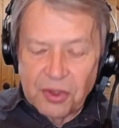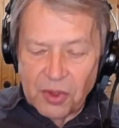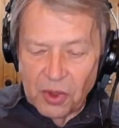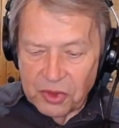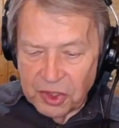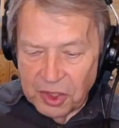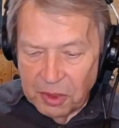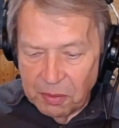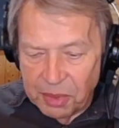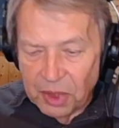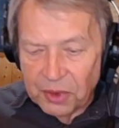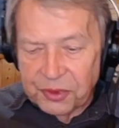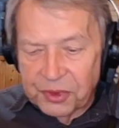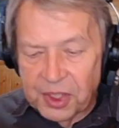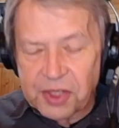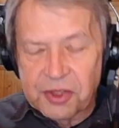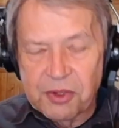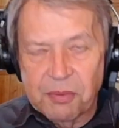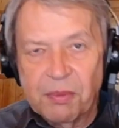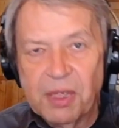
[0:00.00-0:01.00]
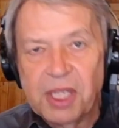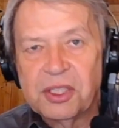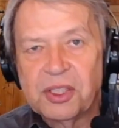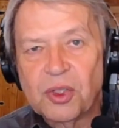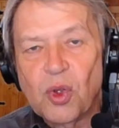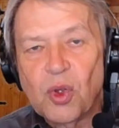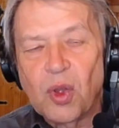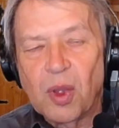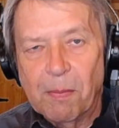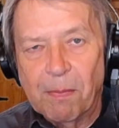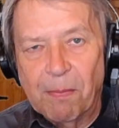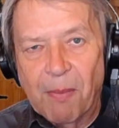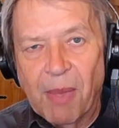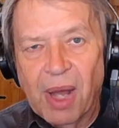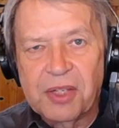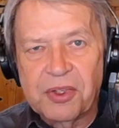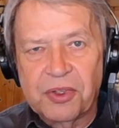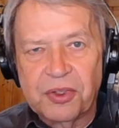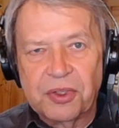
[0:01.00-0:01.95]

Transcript: about how bad this thing was going to be.